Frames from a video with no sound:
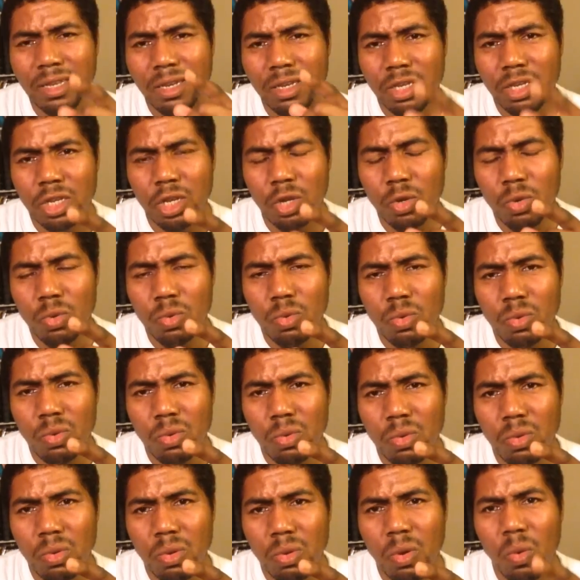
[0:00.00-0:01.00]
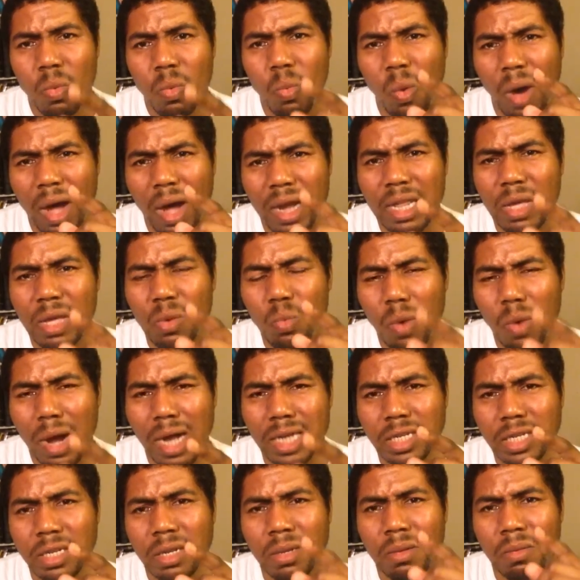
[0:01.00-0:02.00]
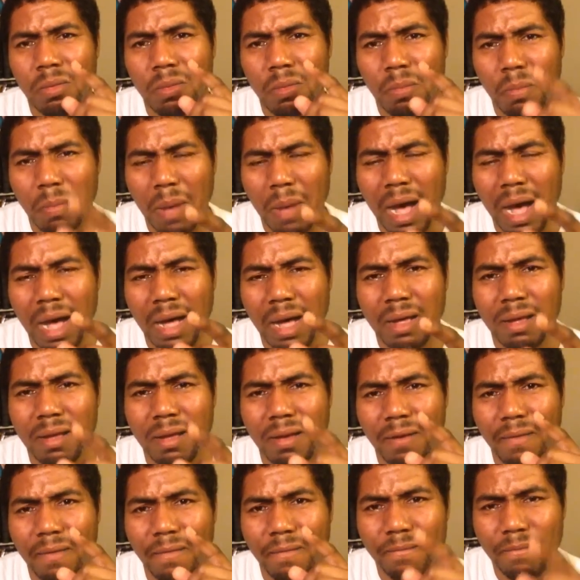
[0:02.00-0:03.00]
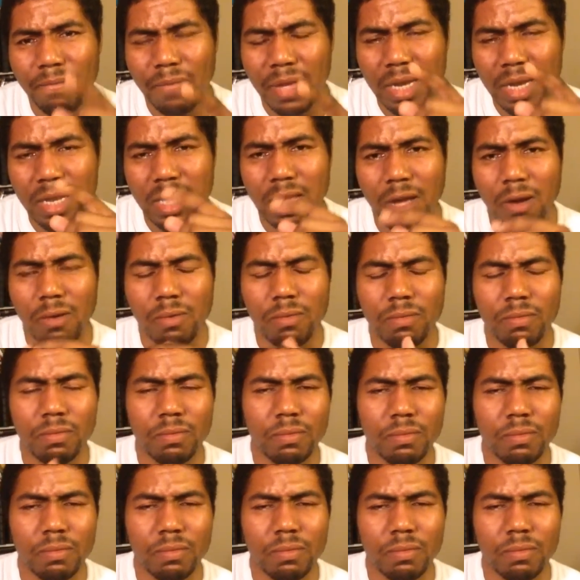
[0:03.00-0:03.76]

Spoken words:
to do while they watching my video.